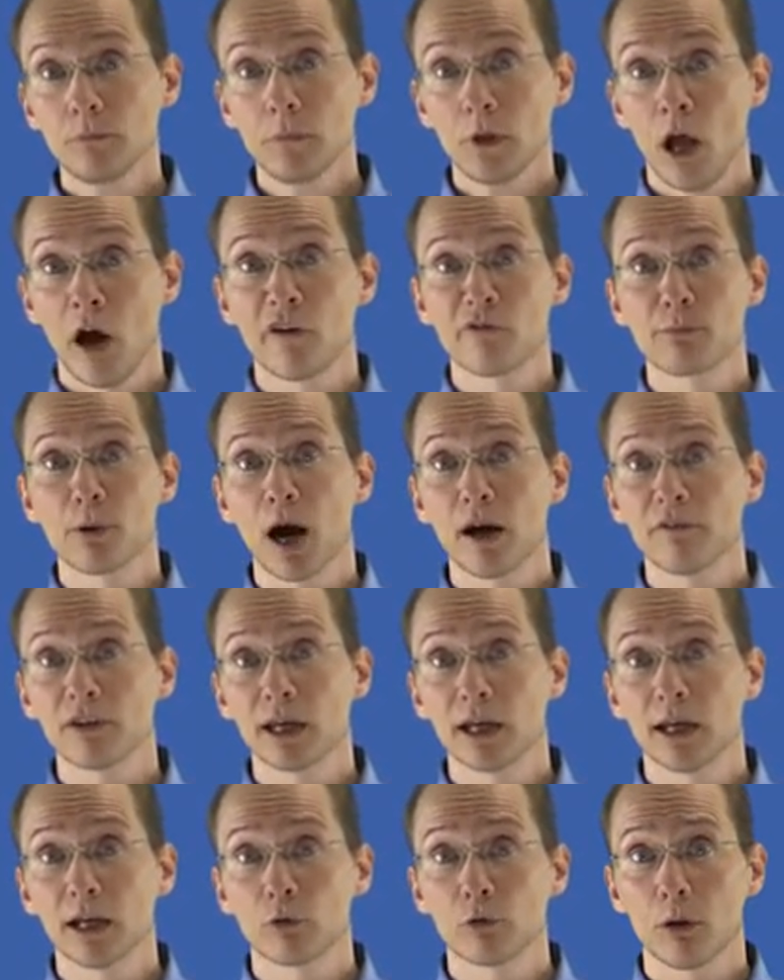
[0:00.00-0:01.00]
of private
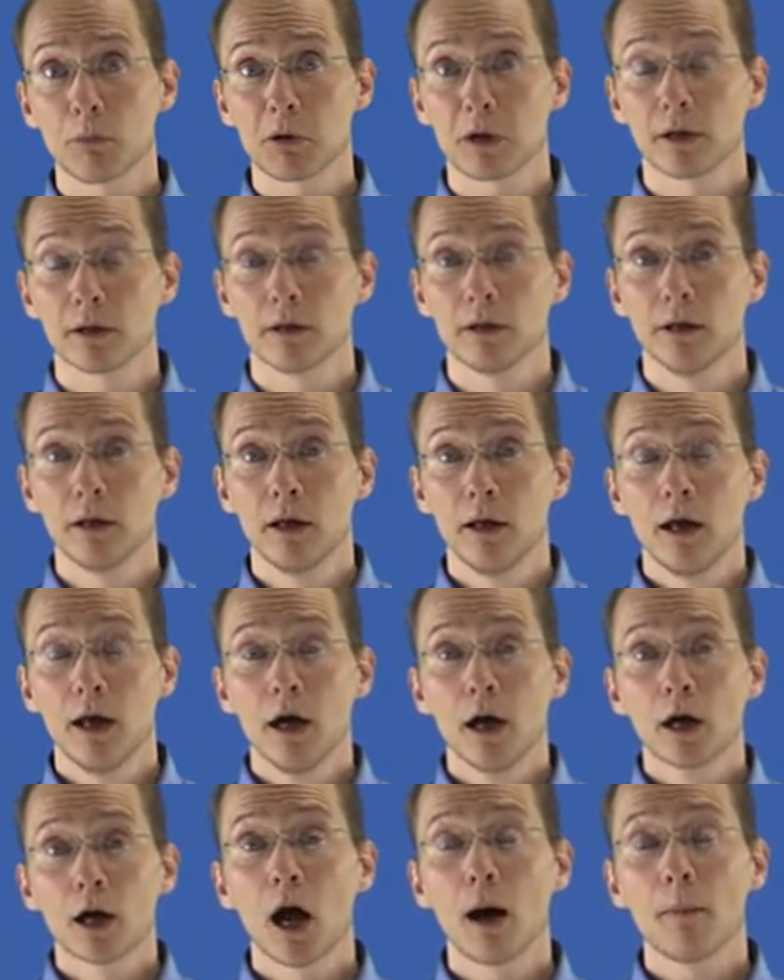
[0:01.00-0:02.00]
key encryption,
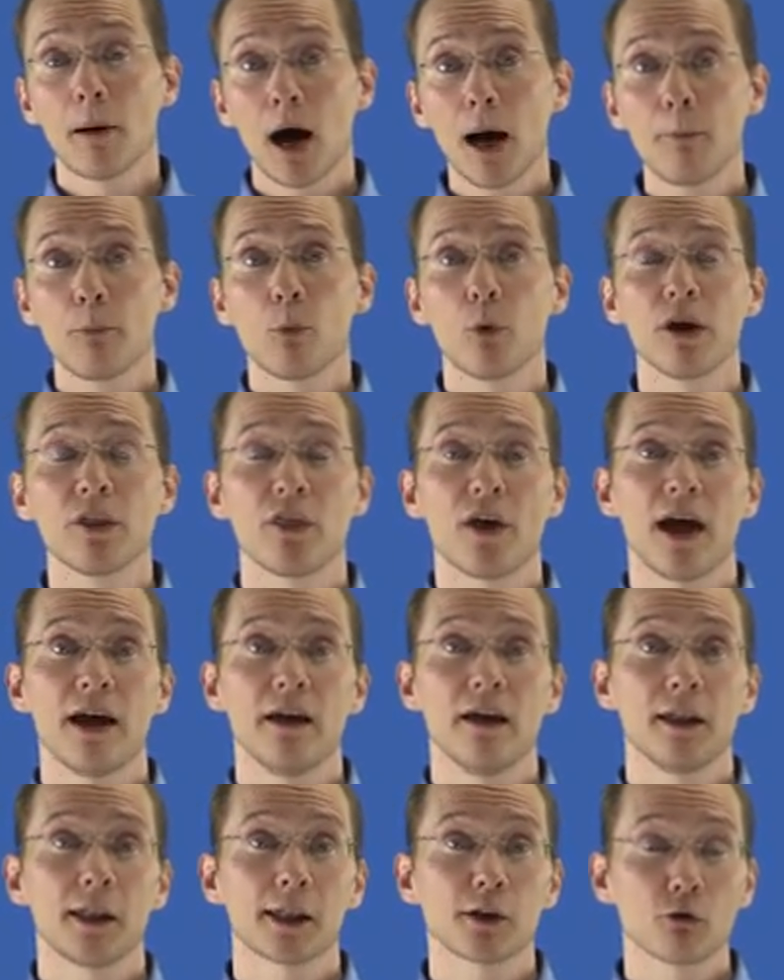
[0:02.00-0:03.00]
come up with
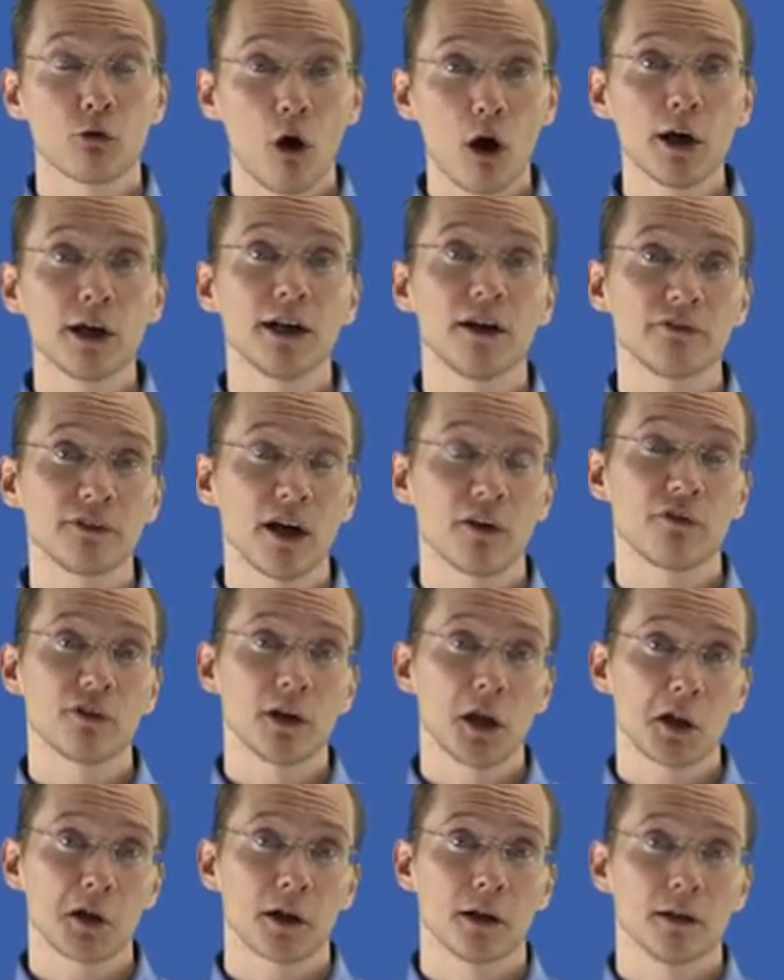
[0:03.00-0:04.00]
a strong enough
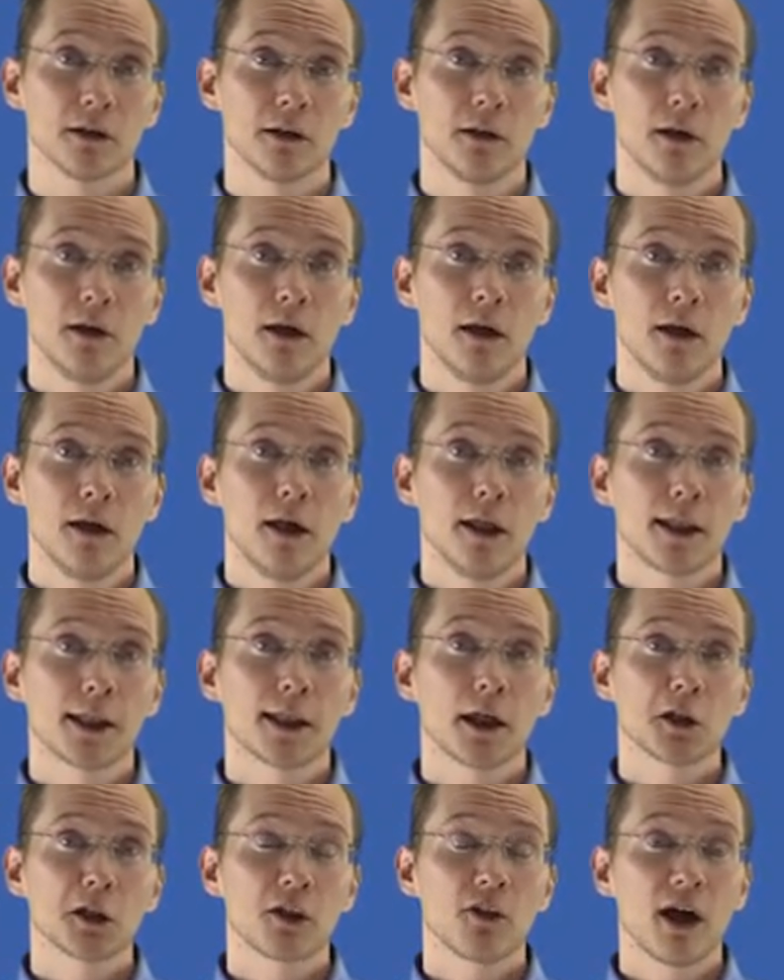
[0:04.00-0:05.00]
definition
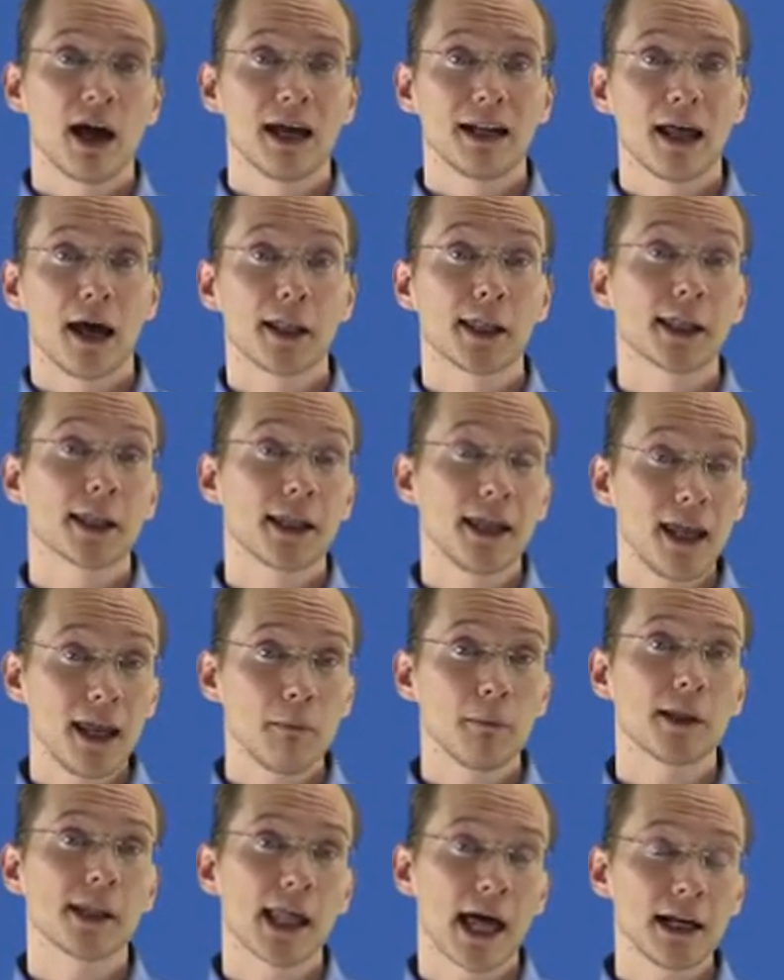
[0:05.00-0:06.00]
such that a
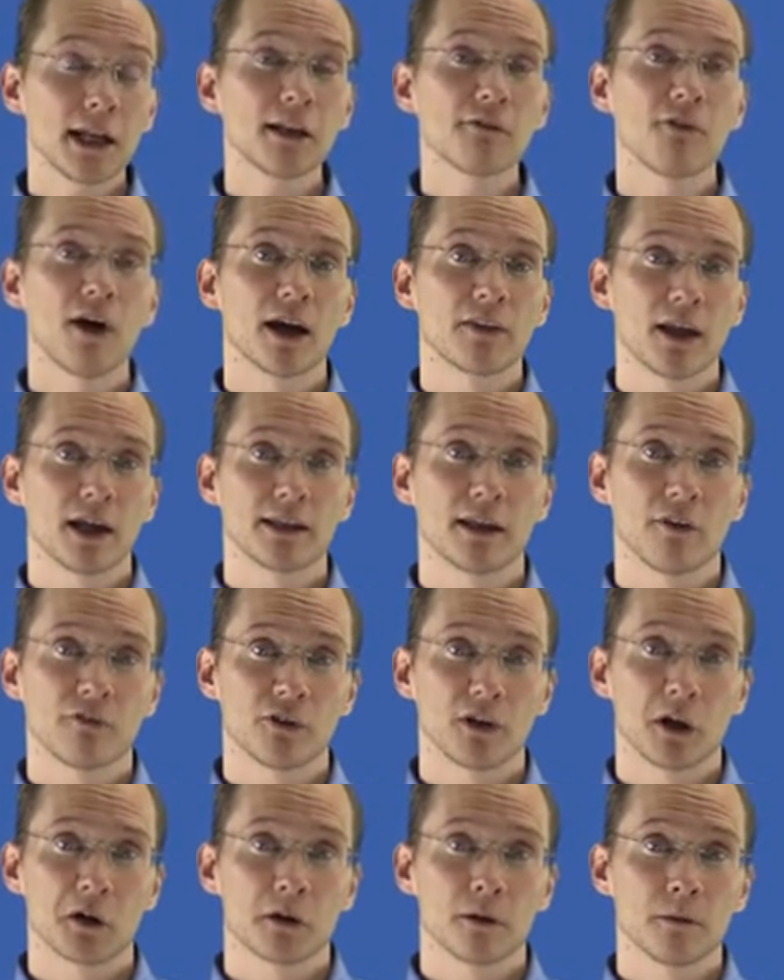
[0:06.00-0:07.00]
scheme satisfying that
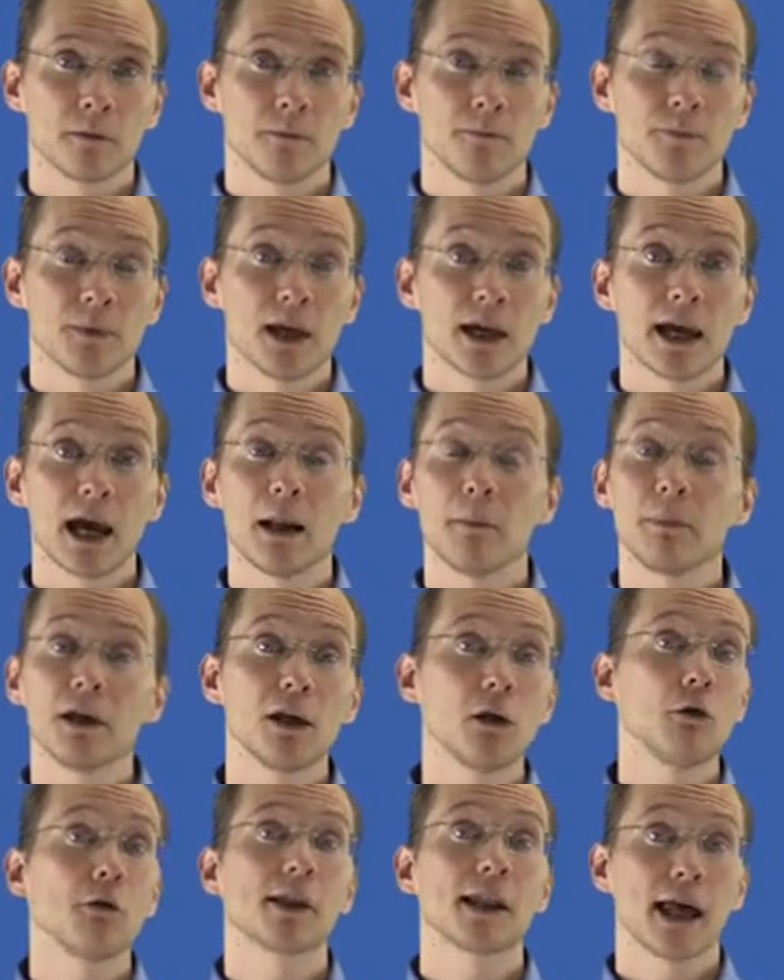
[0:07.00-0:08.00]
definition can be
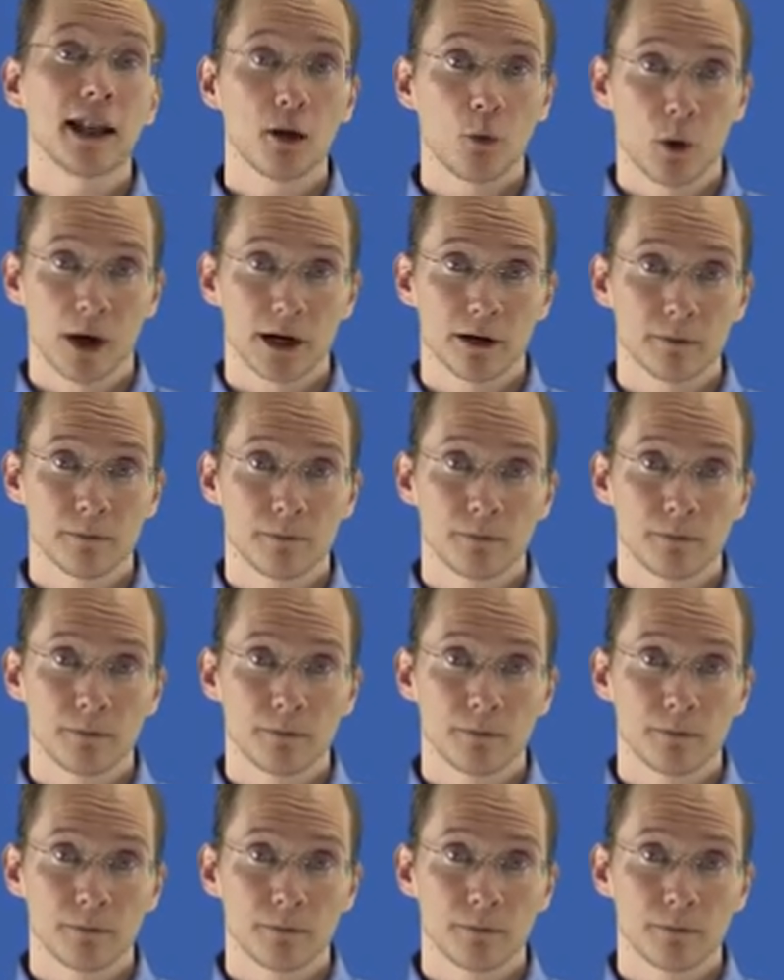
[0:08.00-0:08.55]
used anywhere.